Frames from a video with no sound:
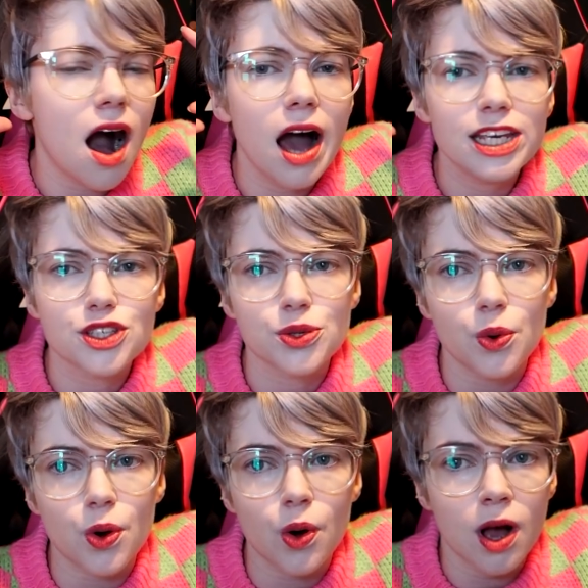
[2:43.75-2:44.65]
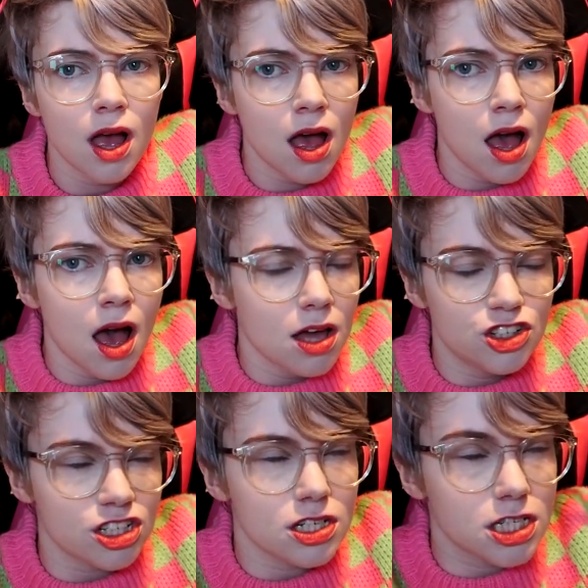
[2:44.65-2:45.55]
I saw,
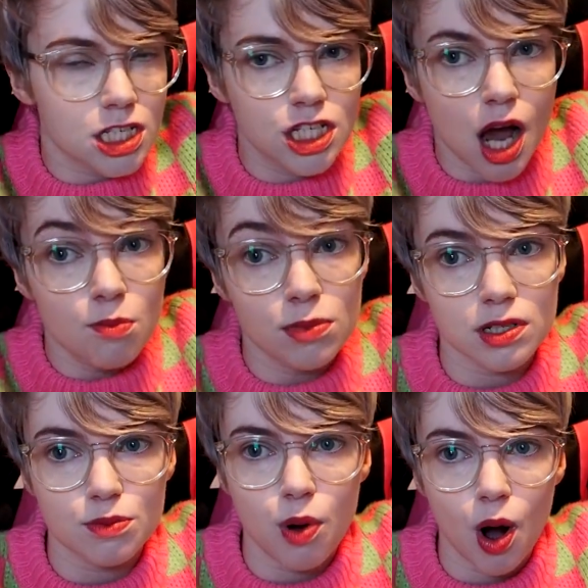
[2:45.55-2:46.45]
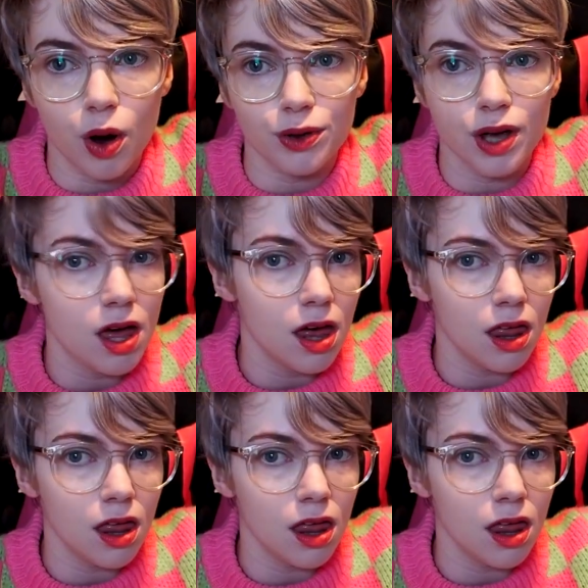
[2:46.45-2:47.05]
just stumbled upon